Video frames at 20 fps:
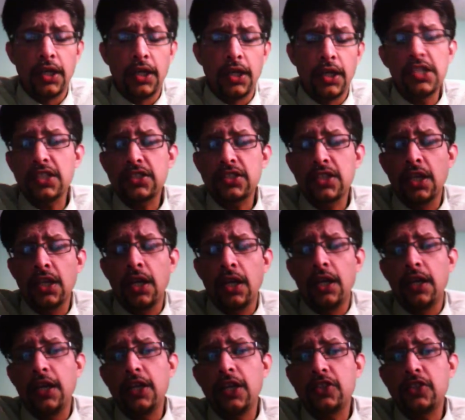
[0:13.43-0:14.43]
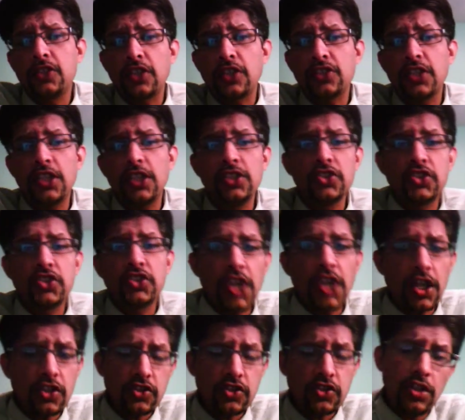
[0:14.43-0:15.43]
is it's a
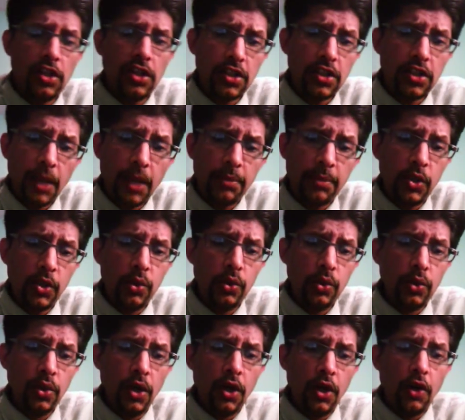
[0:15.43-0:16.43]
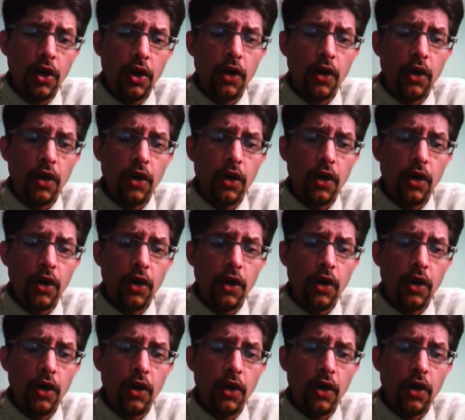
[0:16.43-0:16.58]
sensational debut